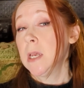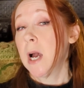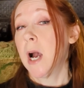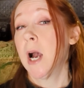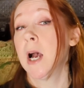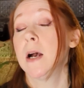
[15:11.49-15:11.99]

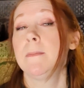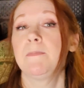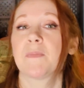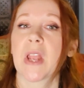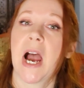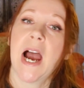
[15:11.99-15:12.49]

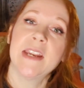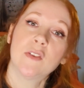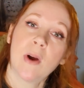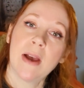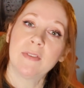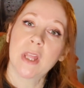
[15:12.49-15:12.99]
I
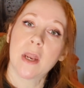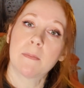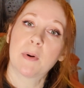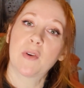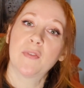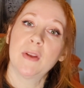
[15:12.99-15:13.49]
don't have a lot of
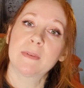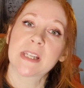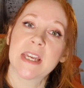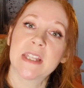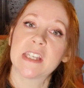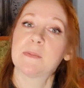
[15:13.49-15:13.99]
perfumes
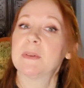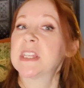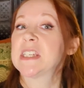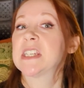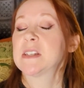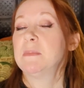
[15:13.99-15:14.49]
like this, but
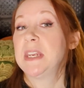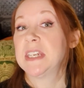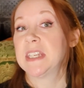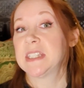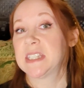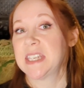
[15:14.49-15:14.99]
that doesn't mean
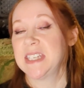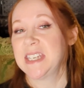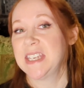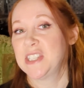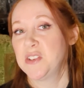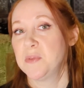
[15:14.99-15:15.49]
it's
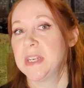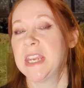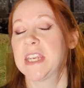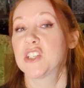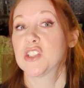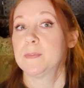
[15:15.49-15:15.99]

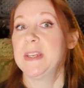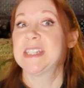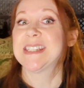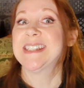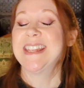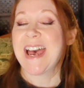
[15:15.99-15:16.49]
unique. It just
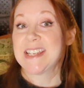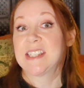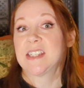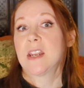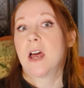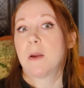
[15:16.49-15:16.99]
means that's
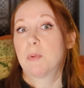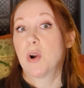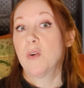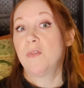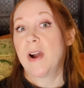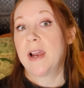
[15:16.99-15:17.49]
not a
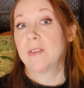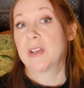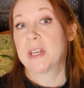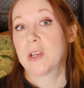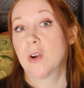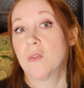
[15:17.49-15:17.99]
profile that
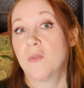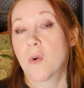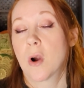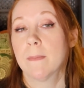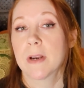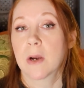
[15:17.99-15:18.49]
I go
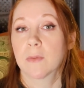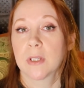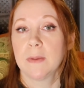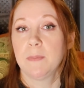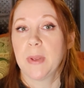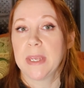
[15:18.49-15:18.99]
for. I'm not
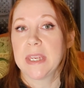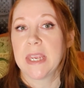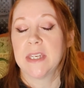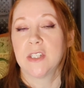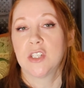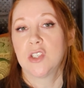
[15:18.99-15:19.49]
really big
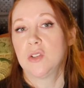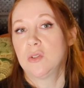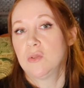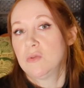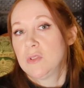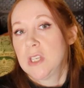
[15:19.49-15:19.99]

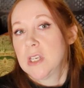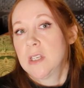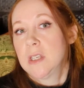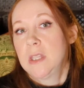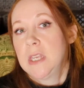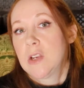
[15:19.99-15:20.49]
into
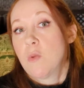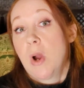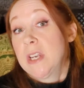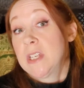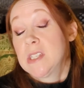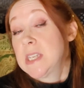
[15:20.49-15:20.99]
the
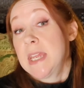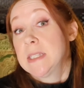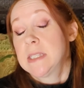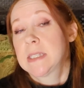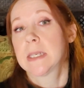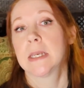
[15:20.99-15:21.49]
aquatic
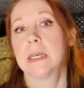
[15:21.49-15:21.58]
scents.